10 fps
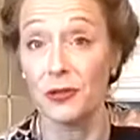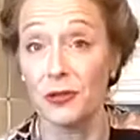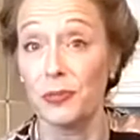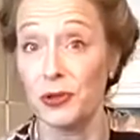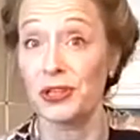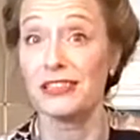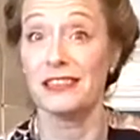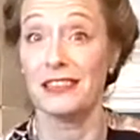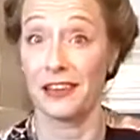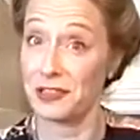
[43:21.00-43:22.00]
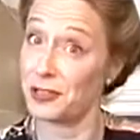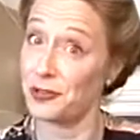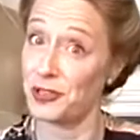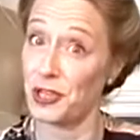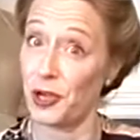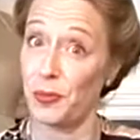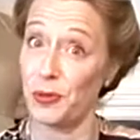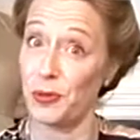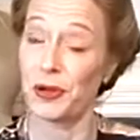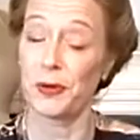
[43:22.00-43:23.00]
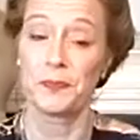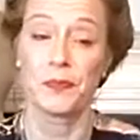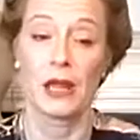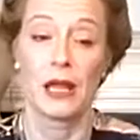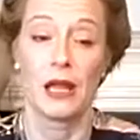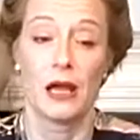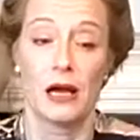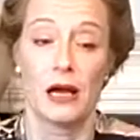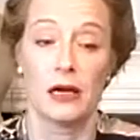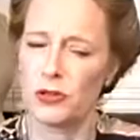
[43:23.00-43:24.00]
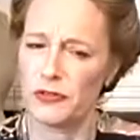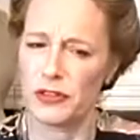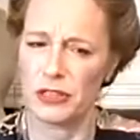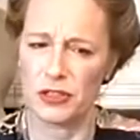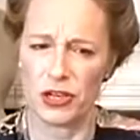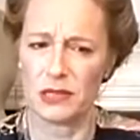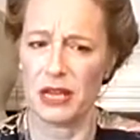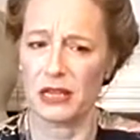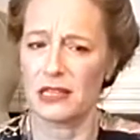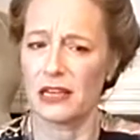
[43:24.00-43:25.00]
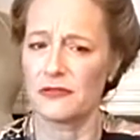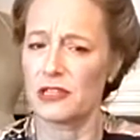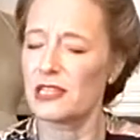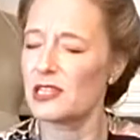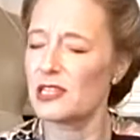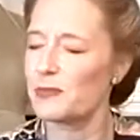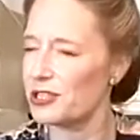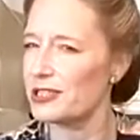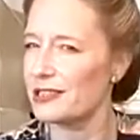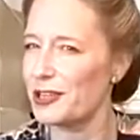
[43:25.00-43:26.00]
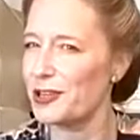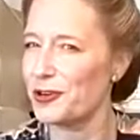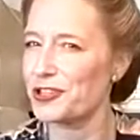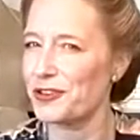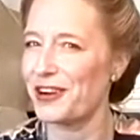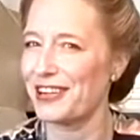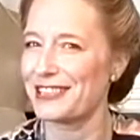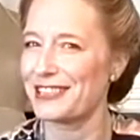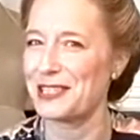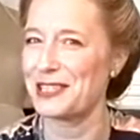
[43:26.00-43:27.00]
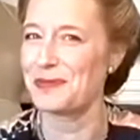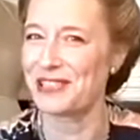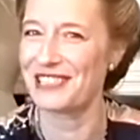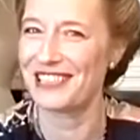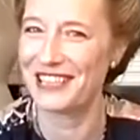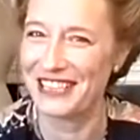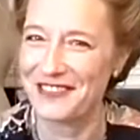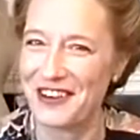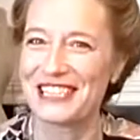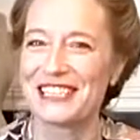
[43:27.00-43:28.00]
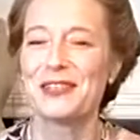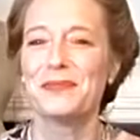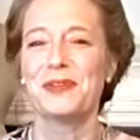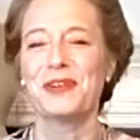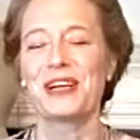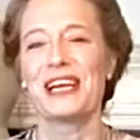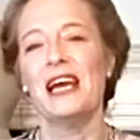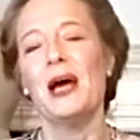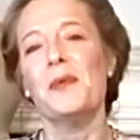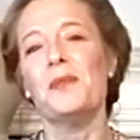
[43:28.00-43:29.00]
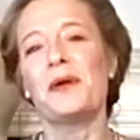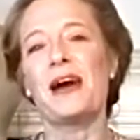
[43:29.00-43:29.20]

the book, there is an audio book. All of the dressmakers have suspiciously Yorkshire accents because I narrated the book. But